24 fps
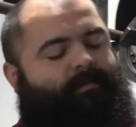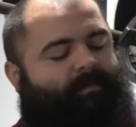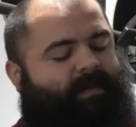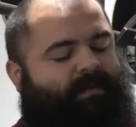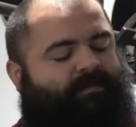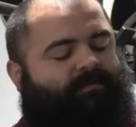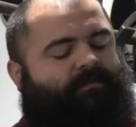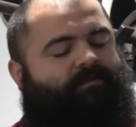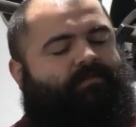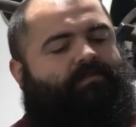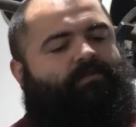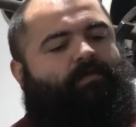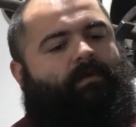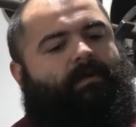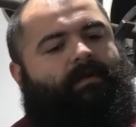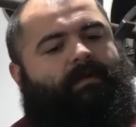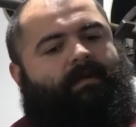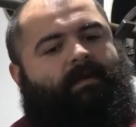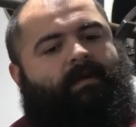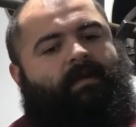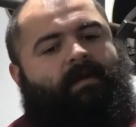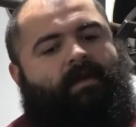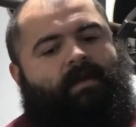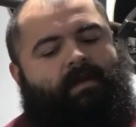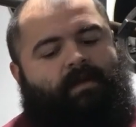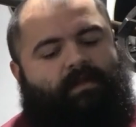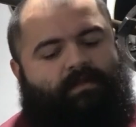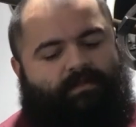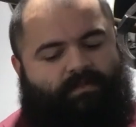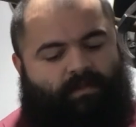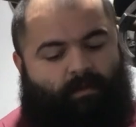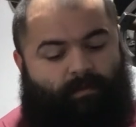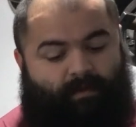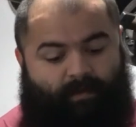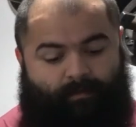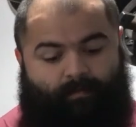muscles shorten.
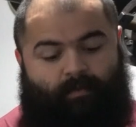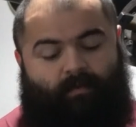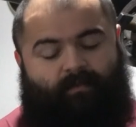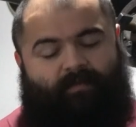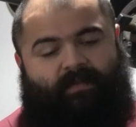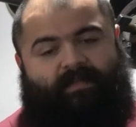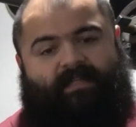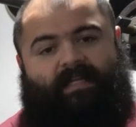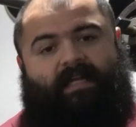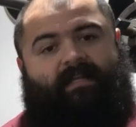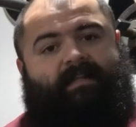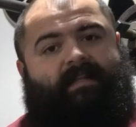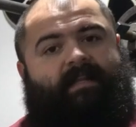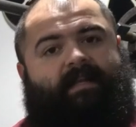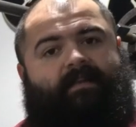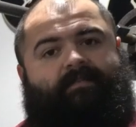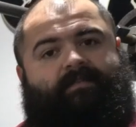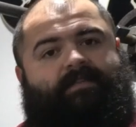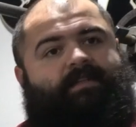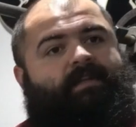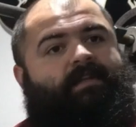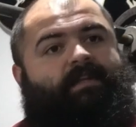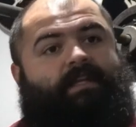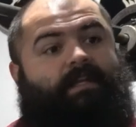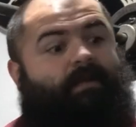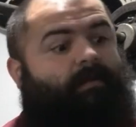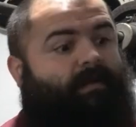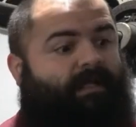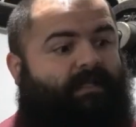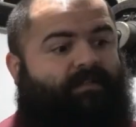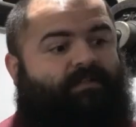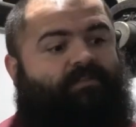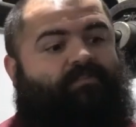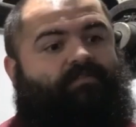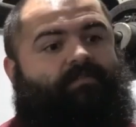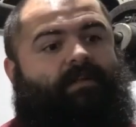So when you pull the deadlift, you don't
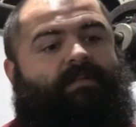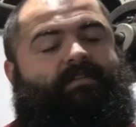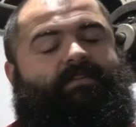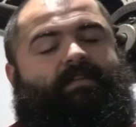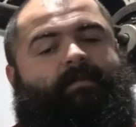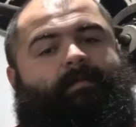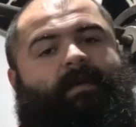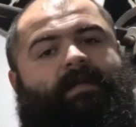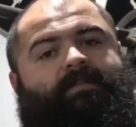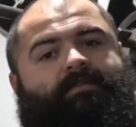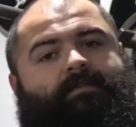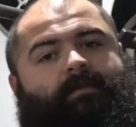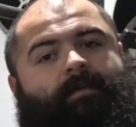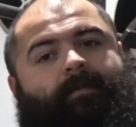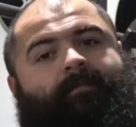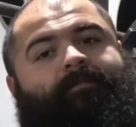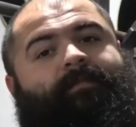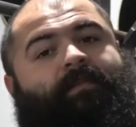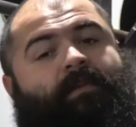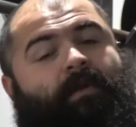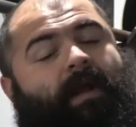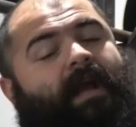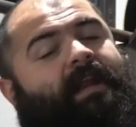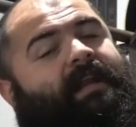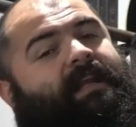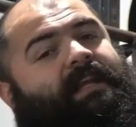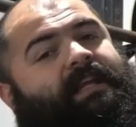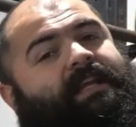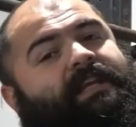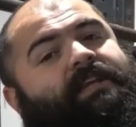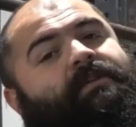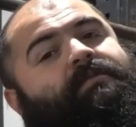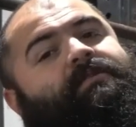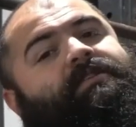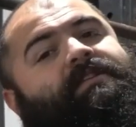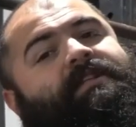get to stretch the muscle. You're at a
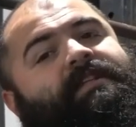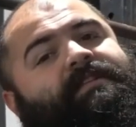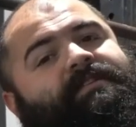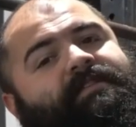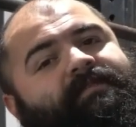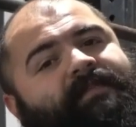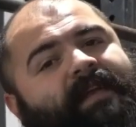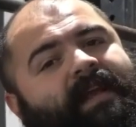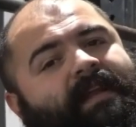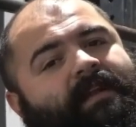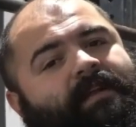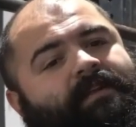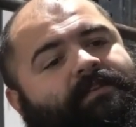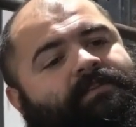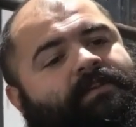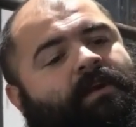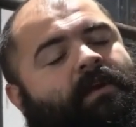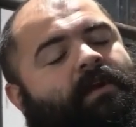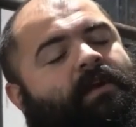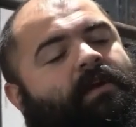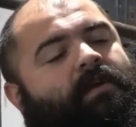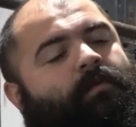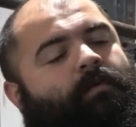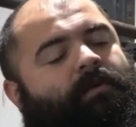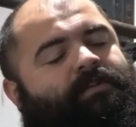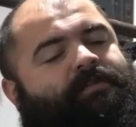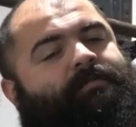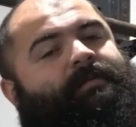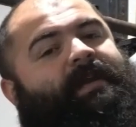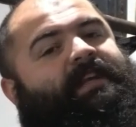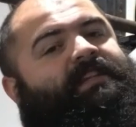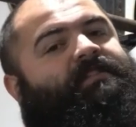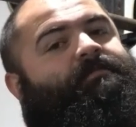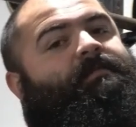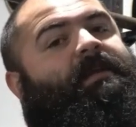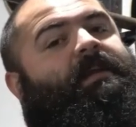huge disadvantage, which
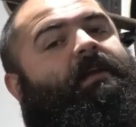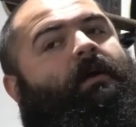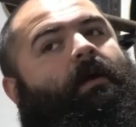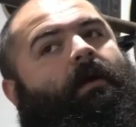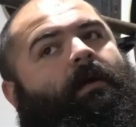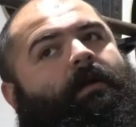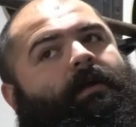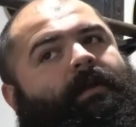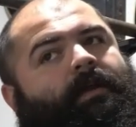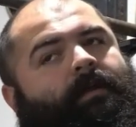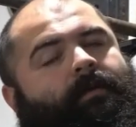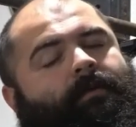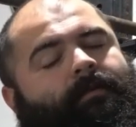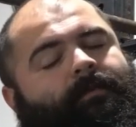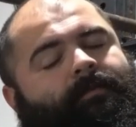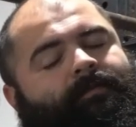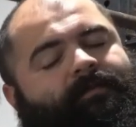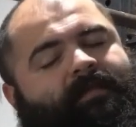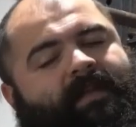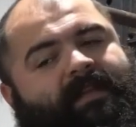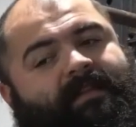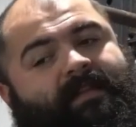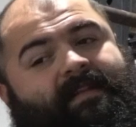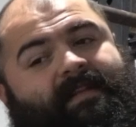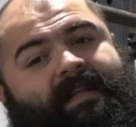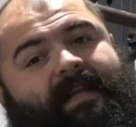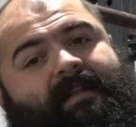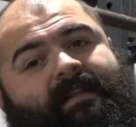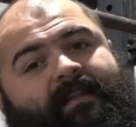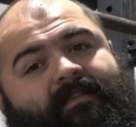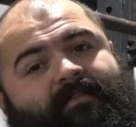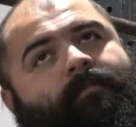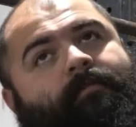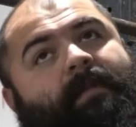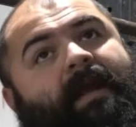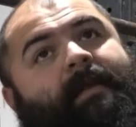makes me argue that the
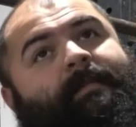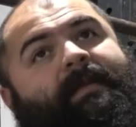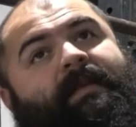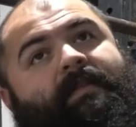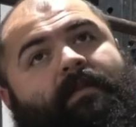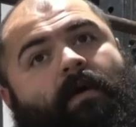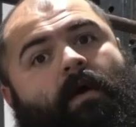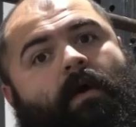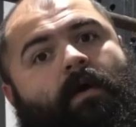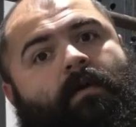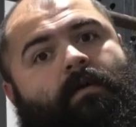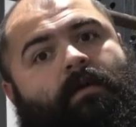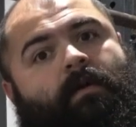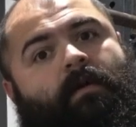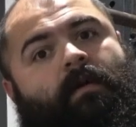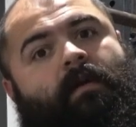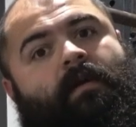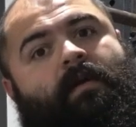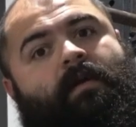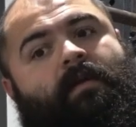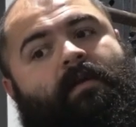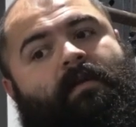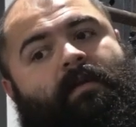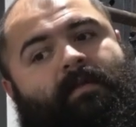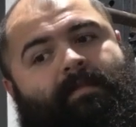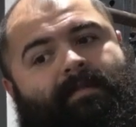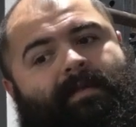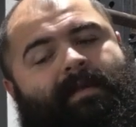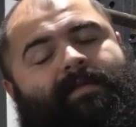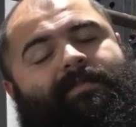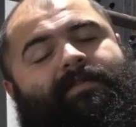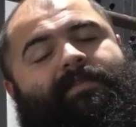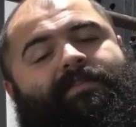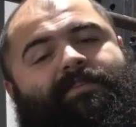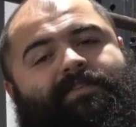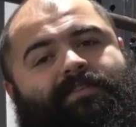deadlift might be harder
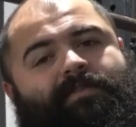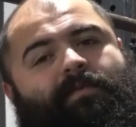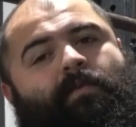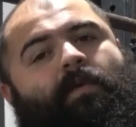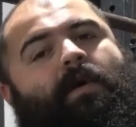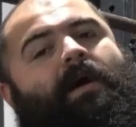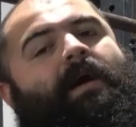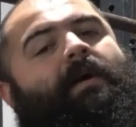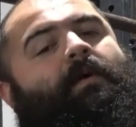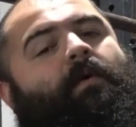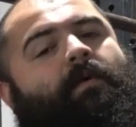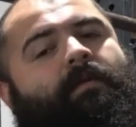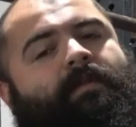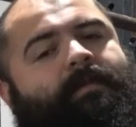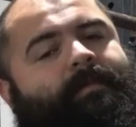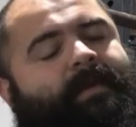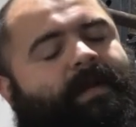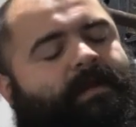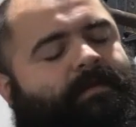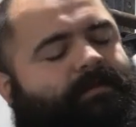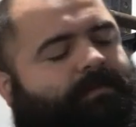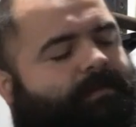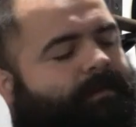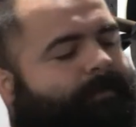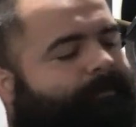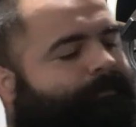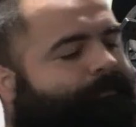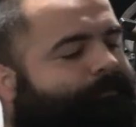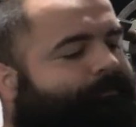than the squat or the bench.